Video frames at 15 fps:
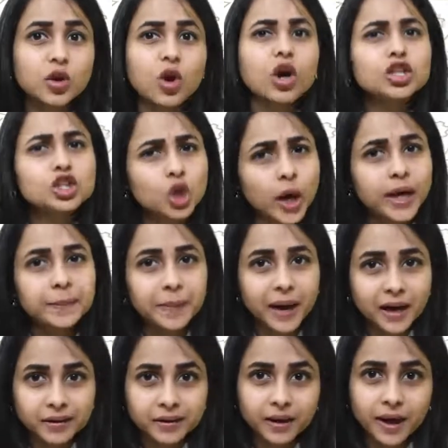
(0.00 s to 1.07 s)
or joint
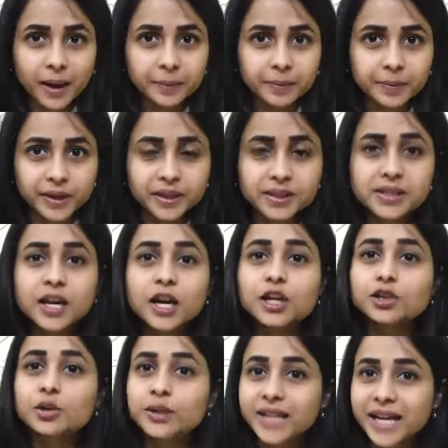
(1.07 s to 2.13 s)
partner companies
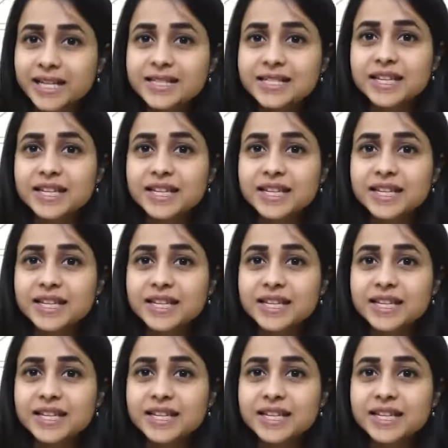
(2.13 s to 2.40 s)
to test